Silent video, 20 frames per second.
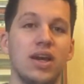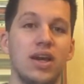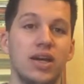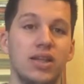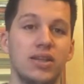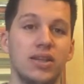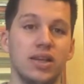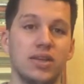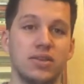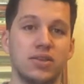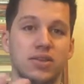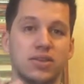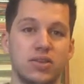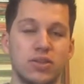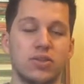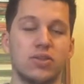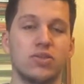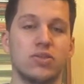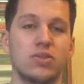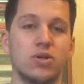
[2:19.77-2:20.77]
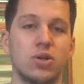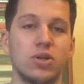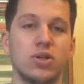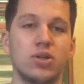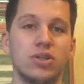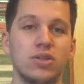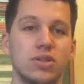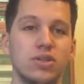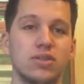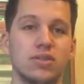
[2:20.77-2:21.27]
And
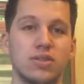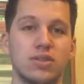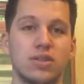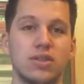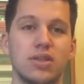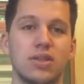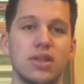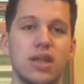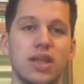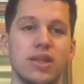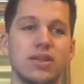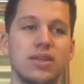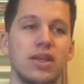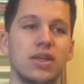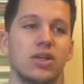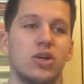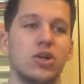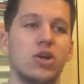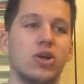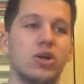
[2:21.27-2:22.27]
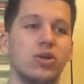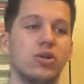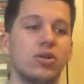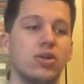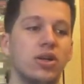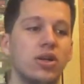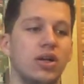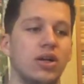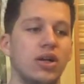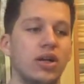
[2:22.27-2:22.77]
that
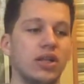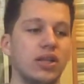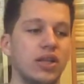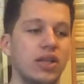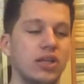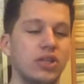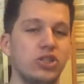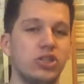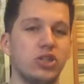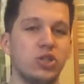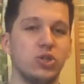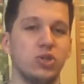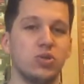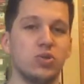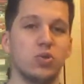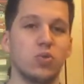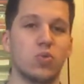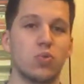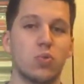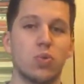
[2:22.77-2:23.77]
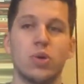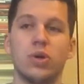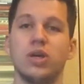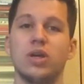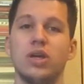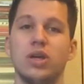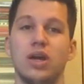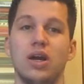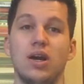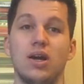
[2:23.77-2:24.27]
girl, like she's
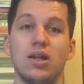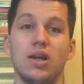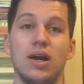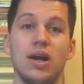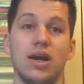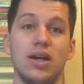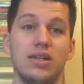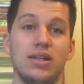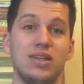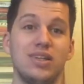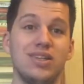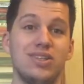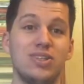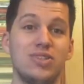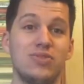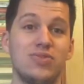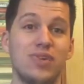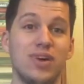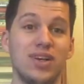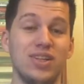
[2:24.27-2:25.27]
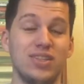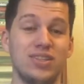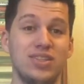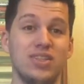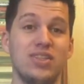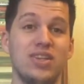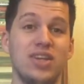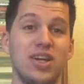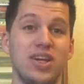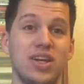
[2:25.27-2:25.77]
working out, I think twice a
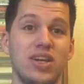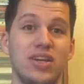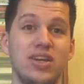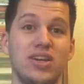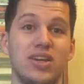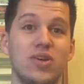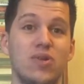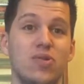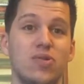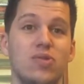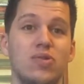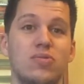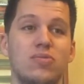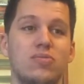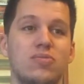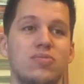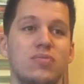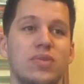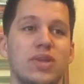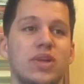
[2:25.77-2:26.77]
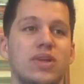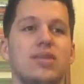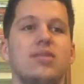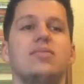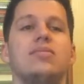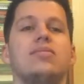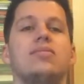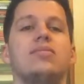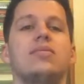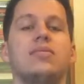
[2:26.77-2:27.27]
day, or like
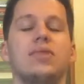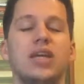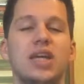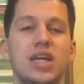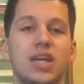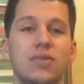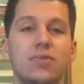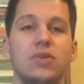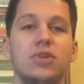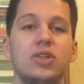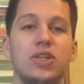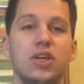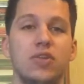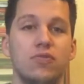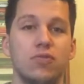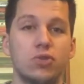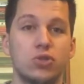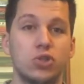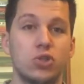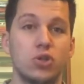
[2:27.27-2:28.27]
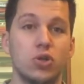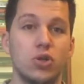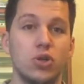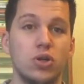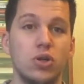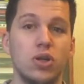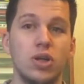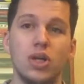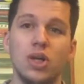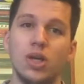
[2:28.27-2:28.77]
every day for
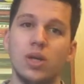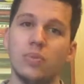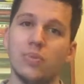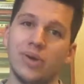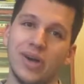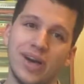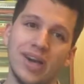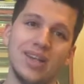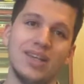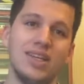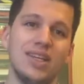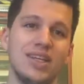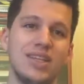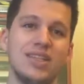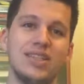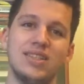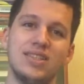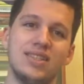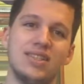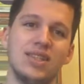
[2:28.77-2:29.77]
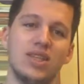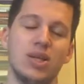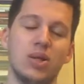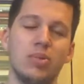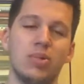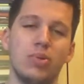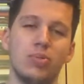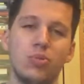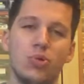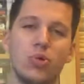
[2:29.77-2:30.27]
sure. I think it's a little
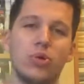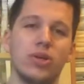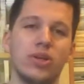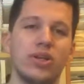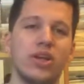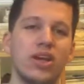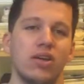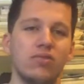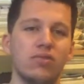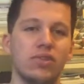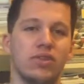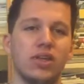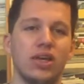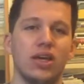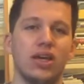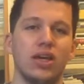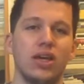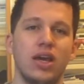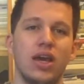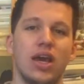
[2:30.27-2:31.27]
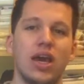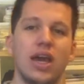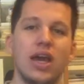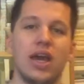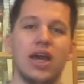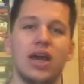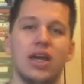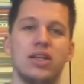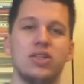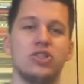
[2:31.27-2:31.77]
bit more than every day.
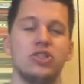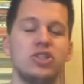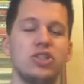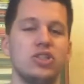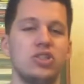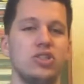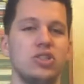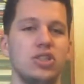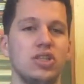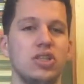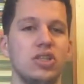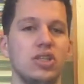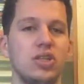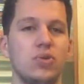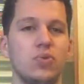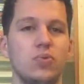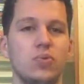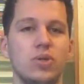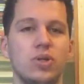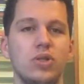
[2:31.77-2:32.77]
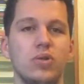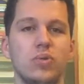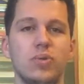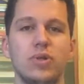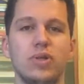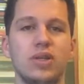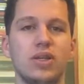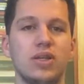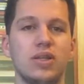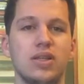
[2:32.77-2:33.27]
And she's eating really
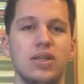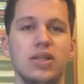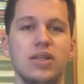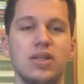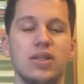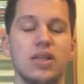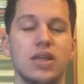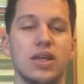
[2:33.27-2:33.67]
really clean.